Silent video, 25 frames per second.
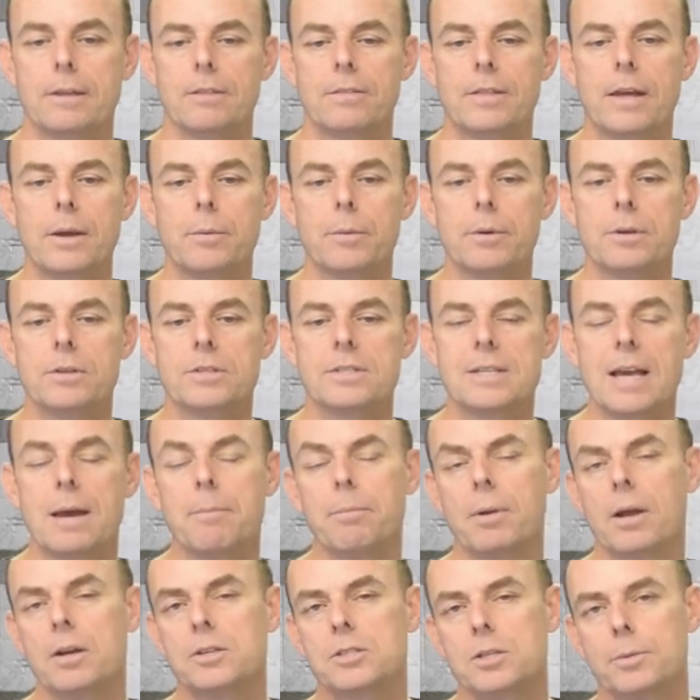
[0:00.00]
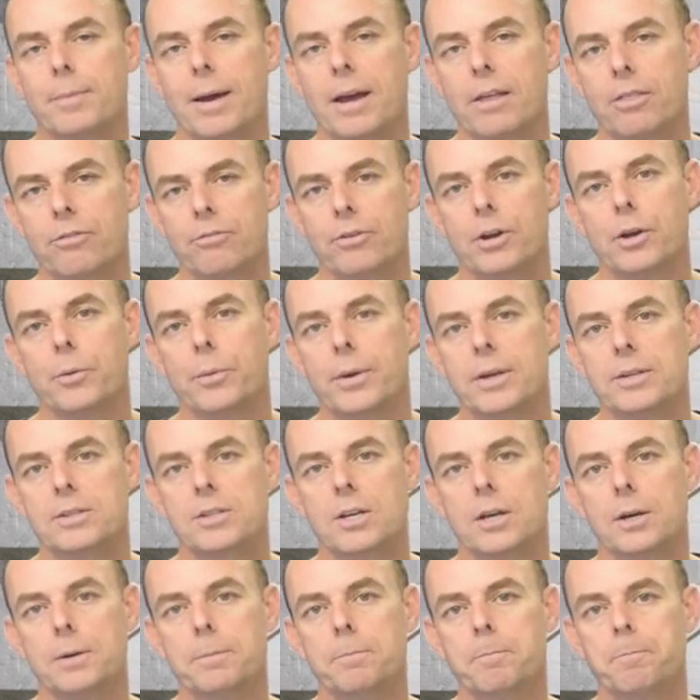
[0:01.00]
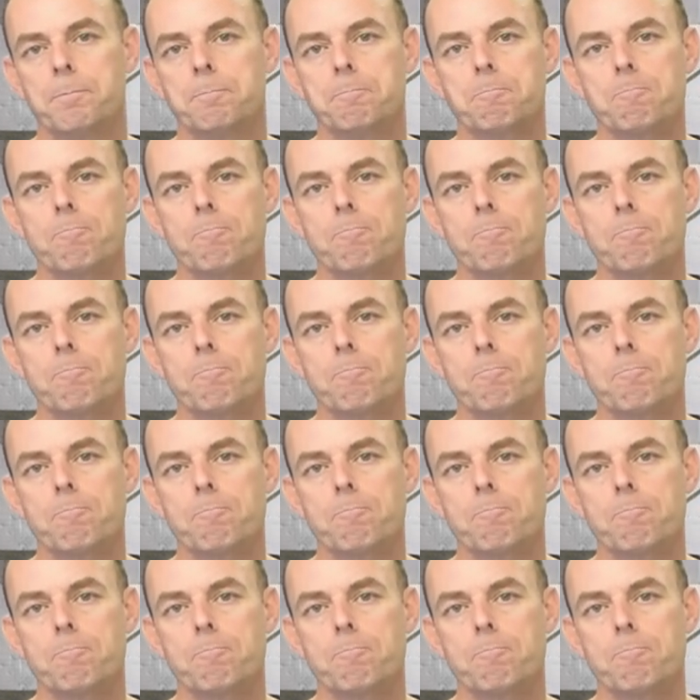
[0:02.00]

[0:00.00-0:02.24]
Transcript: They were sandblasted about three weeks ago